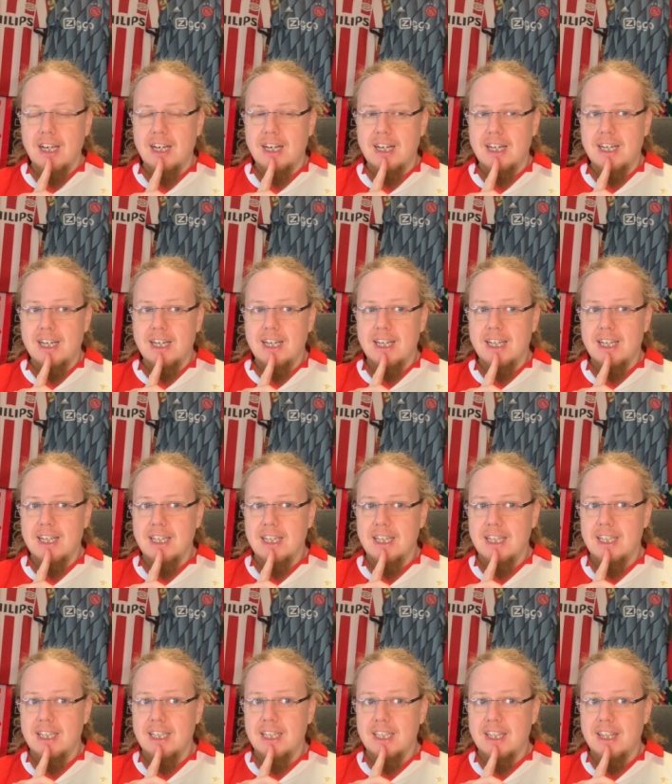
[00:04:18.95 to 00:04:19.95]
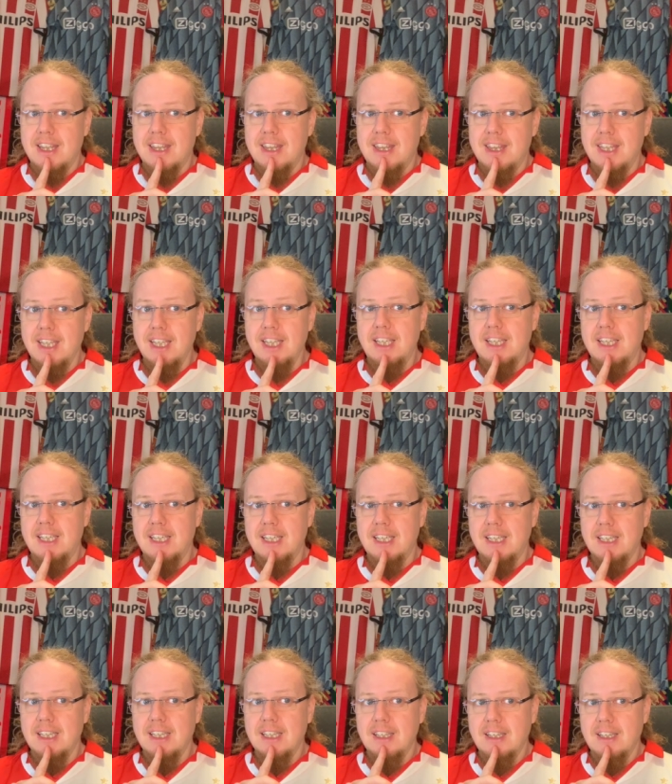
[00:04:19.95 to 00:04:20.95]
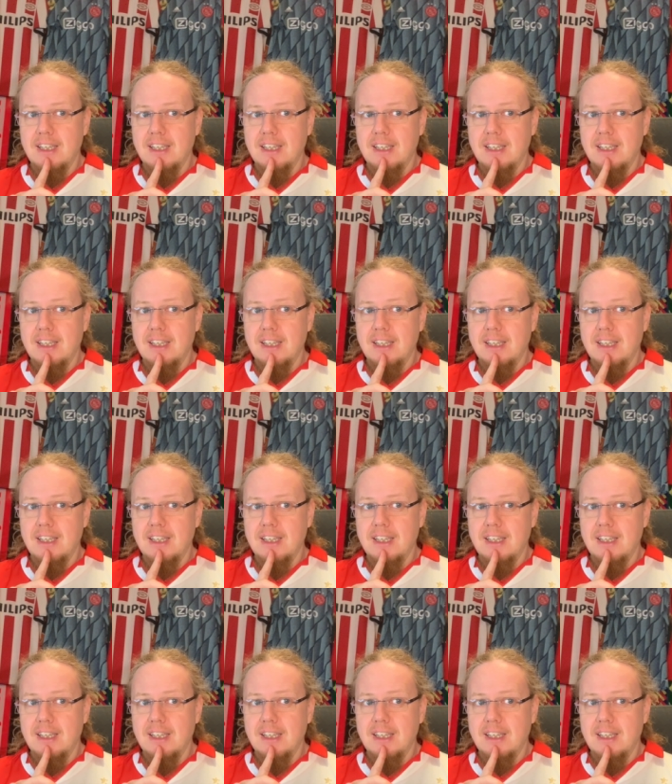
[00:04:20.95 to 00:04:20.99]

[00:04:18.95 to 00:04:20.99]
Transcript: I think